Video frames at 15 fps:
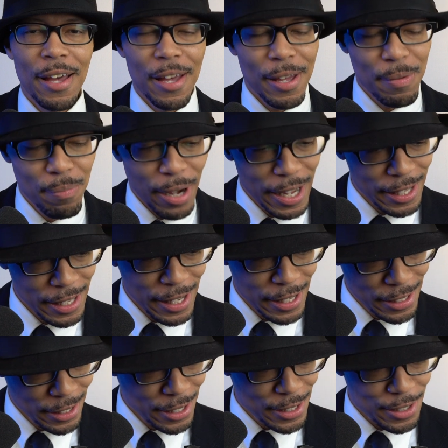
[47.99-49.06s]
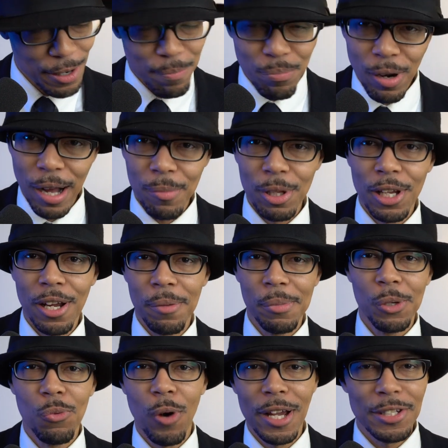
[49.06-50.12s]
And by the end of this, I'm probably going to
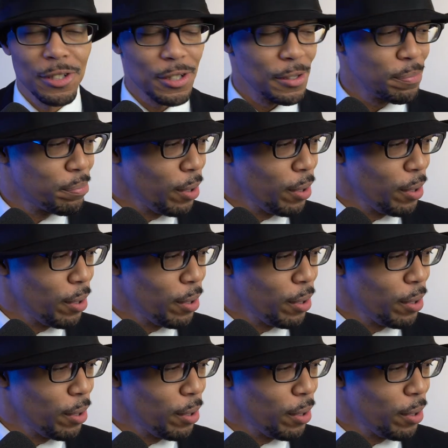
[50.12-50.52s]
be wasted.